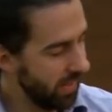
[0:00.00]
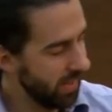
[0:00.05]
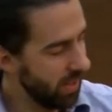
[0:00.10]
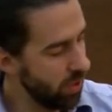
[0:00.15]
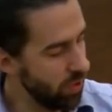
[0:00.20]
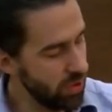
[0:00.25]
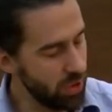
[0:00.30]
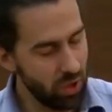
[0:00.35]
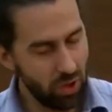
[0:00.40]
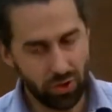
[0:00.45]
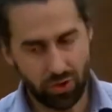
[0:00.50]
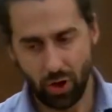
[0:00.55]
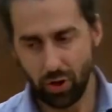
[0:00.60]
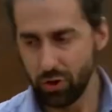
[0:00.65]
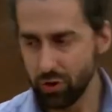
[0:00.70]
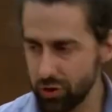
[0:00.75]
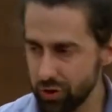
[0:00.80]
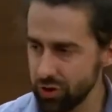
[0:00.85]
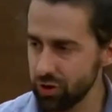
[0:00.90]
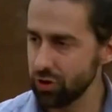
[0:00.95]
It,
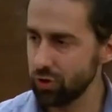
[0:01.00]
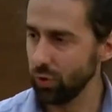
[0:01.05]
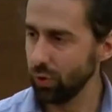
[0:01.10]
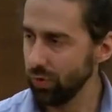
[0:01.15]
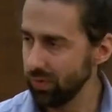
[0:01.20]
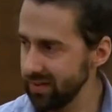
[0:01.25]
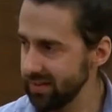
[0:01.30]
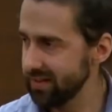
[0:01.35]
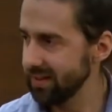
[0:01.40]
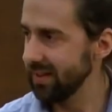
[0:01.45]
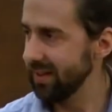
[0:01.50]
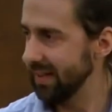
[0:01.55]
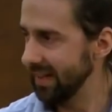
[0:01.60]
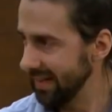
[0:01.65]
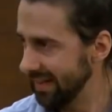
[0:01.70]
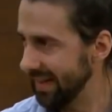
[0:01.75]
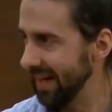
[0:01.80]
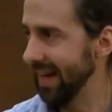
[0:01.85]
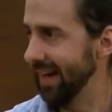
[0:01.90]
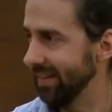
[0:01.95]
the, the stories that
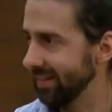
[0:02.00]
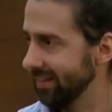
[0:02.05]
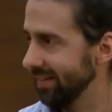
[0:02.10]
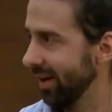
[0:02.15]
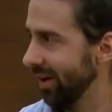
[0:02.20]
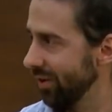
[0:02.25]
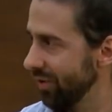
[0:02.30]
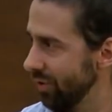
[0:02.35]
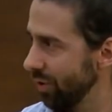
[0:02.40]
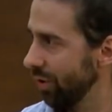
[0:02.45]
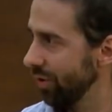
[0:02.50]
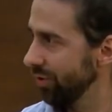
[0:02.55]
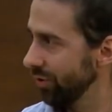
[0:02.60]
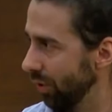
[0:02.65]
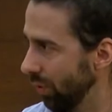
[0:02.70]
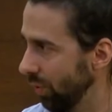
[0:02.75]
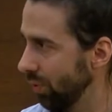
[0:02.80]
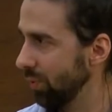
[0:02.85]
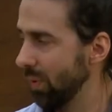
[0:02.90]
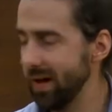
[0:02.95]
he gets are not
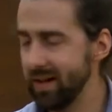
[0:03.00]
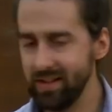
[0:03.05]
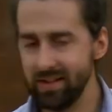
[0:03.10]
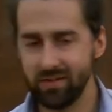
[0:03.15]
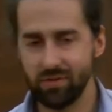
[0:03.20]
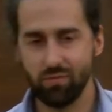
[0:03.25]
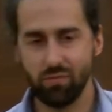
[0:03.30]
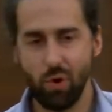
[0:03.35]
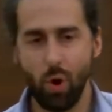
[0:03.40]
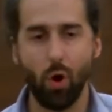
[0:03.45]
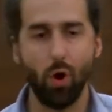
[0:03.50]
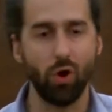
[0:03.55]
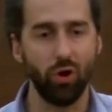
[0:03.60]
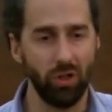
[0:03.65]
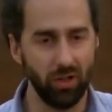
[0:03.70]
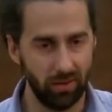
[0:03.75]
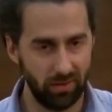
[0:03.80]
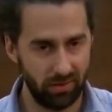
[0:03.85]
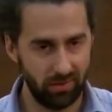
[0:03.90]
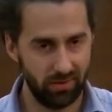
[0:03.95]
always
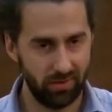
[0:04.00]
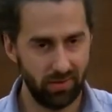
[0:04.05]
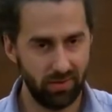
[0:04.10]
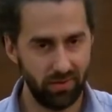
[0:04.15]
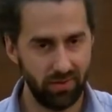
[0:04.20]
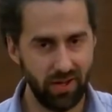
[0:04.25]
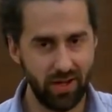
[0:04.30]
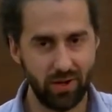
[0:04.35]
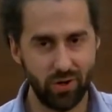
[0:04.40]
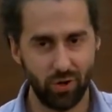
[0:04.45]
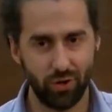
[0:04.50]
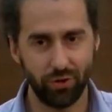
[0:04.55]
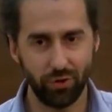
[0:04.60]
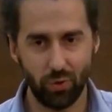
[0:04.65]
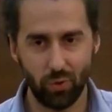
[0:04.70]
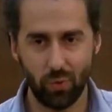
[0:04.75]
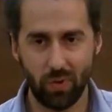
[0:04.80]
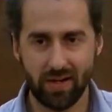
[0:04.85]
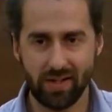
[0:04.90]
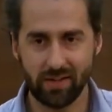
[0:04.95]
wrong. They're not
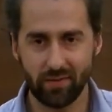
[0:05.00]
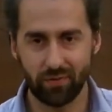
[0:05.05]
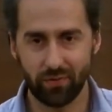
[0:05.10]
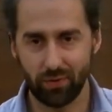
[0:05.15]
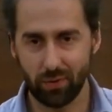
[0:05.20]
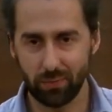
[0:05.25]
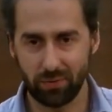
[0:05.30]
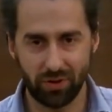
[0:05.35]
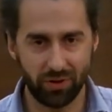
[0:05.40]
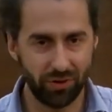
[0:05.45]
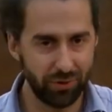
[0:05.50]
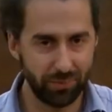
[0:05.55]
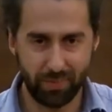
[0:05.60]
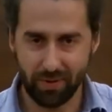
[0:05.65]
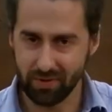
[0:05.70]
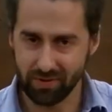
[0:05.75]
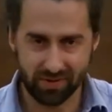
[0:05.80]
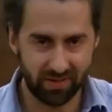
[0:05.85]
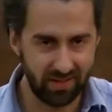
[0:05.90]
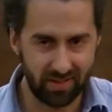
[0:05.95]
always from
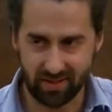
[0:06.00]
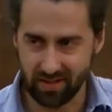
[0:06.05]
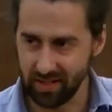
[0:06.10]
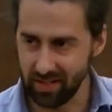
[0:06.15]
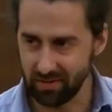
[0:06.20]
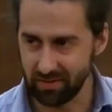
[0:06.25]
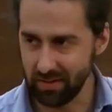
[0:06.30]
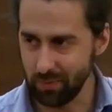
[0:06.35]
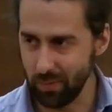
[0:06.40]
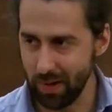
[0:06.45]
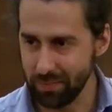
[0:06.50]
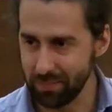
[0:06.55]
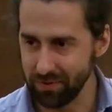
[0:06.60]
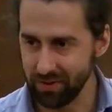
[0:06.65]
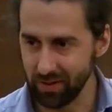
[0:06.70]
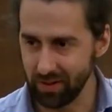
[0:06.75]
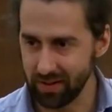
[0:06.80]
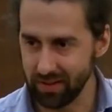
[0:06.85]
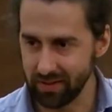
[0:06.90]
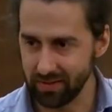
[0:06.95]
conspiracy theory
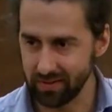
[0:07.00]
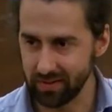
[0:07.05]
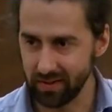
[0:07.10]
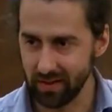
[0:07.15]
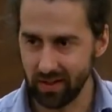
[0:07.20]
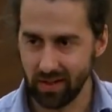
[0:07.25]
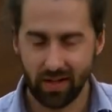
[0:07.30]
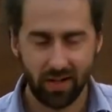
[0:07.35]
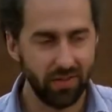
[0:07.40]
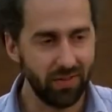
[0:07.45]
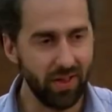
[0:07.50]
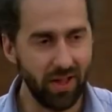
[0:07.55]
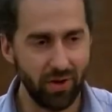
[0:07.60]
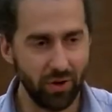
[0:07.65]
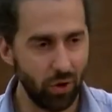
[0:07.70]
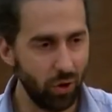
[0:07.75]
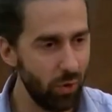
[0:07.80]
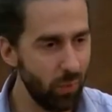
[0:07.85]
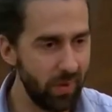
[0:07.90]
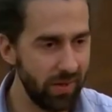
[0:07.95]
websites. They're
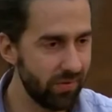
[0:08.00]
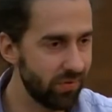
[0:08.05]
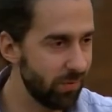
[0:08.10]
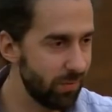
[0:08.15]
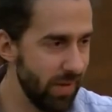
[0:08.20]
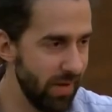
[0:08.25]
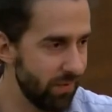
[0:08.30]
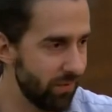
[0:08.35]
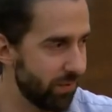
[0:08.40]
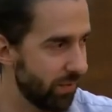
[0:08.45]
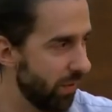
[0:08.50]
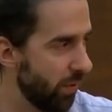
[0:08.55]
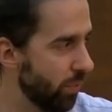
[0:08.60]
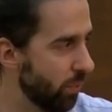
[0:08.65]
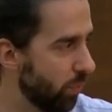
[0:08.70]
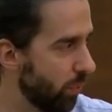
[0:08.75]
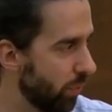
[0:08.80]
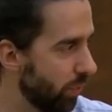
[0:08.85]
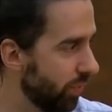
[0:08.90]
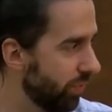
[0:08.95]
not always from
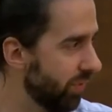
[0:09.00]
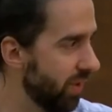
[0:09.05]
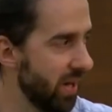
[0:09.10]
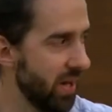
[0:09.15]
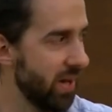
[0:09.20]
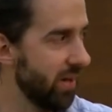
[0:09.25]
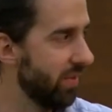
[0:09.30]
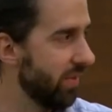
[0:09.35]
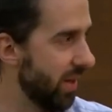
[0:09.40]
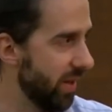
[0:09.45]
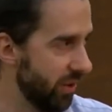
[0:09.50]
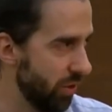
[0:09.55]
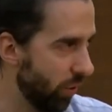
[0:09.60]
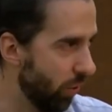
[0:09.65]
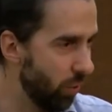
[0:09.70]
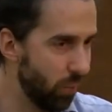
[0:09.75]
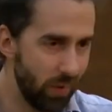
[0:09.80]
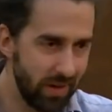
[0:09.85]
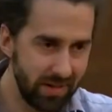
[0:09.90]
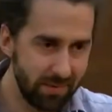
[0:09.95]
InfoWars. They're not
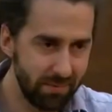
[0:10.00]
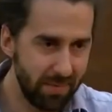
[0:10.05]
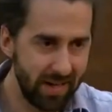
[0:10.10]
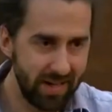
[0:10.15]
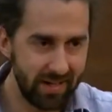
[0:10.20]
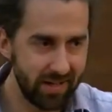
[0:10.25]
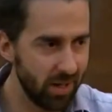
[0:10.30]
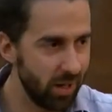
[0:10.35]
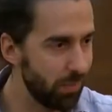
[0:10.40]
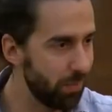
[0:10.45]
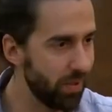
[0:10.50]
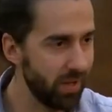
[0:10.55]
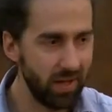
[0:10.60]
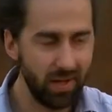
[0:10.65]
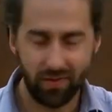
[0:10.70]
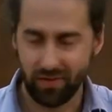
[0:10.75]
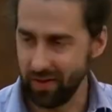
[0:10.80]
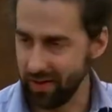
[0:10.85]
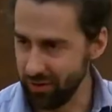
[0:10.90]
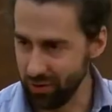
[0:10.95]
always made up.
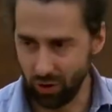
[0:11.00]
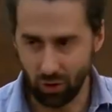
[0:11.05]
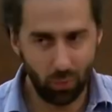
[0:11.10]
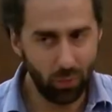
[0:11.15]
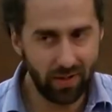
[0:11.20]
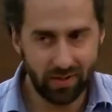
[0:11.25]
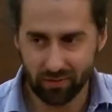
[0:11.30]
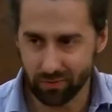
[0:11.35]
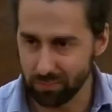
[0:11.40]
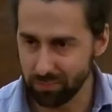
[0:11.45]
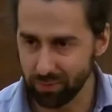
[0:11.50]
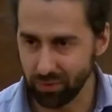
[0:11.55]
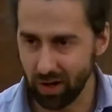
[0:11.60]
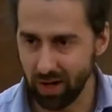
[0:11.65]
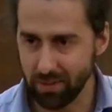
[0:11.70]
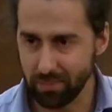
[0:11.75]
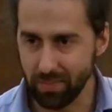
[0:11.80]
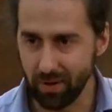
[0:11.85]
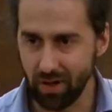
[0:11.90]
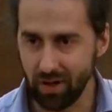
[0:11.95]
They're not always from
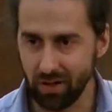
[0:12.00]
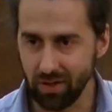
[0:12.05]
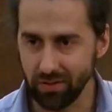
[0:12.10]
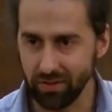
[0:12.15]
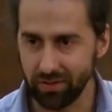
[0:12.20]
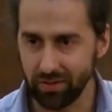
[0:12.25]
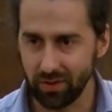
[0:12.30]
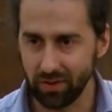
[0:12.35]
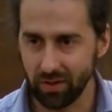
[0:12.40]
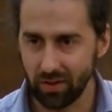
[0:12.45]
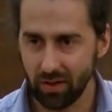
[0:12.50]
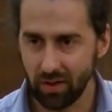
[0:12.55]
Breitbart.